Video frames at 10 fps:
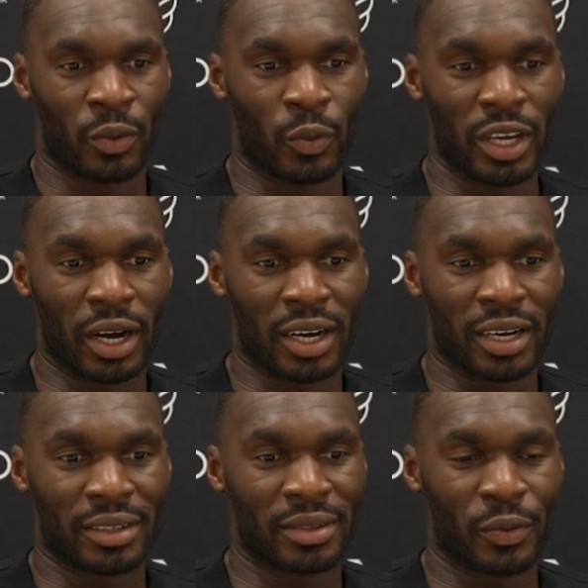we
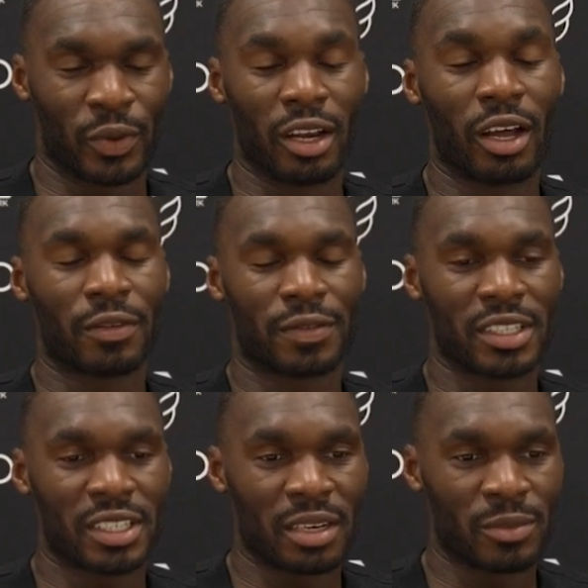love
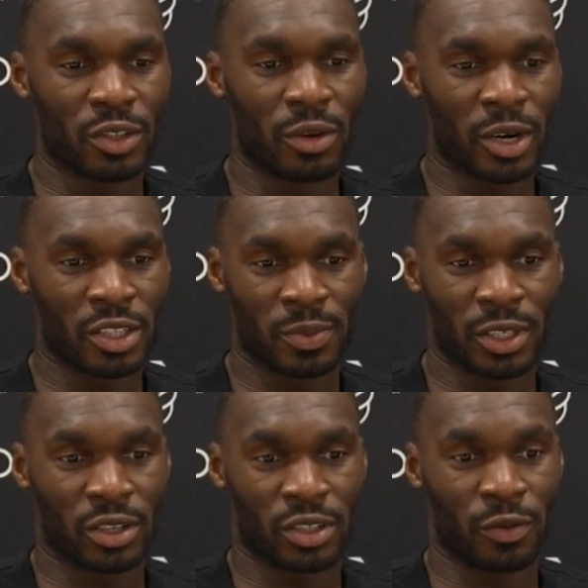this game so much,
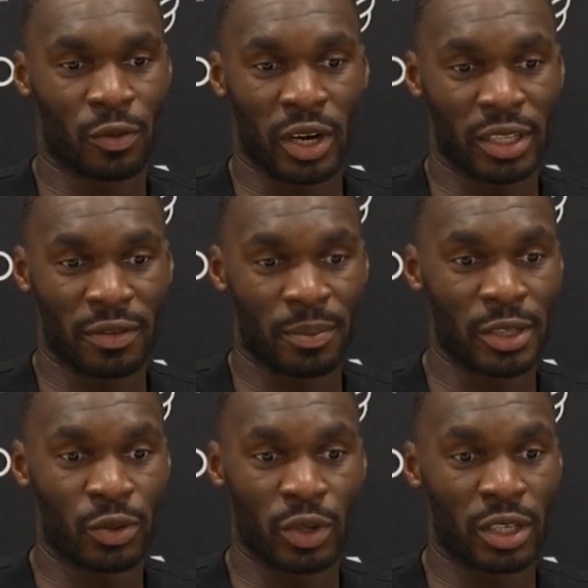because of what they've
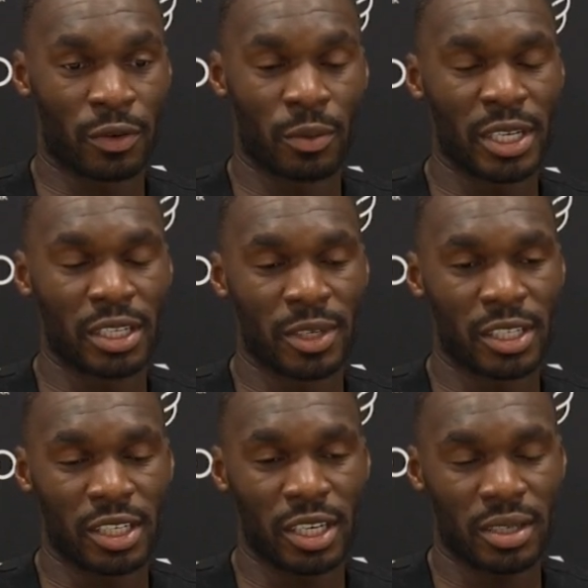been doing for many,
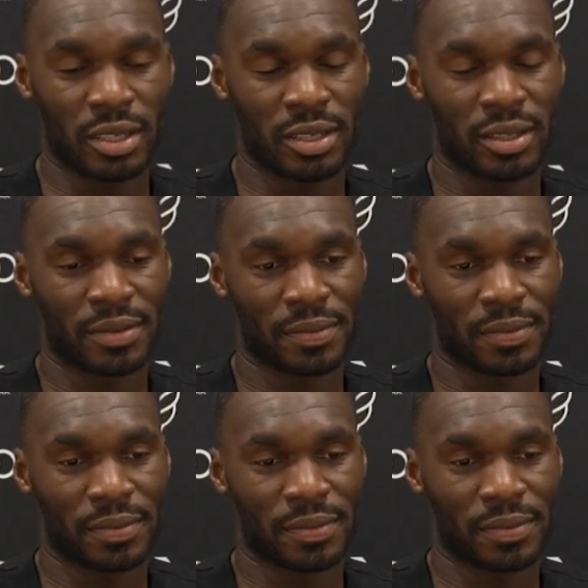many years.